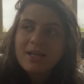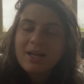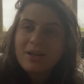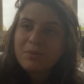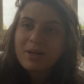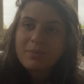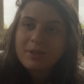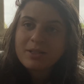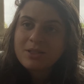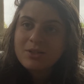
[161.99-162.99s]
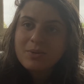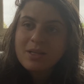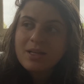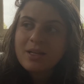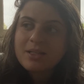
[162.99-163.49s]
and what I plan to do with
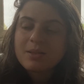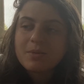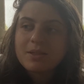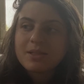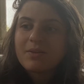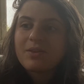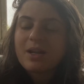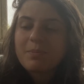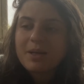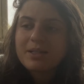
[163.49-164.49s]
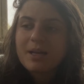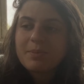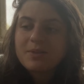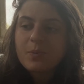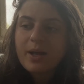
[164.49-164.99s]
it, and some of the stuff that I picked up
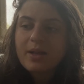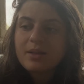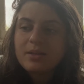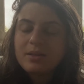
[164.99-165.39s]
as well.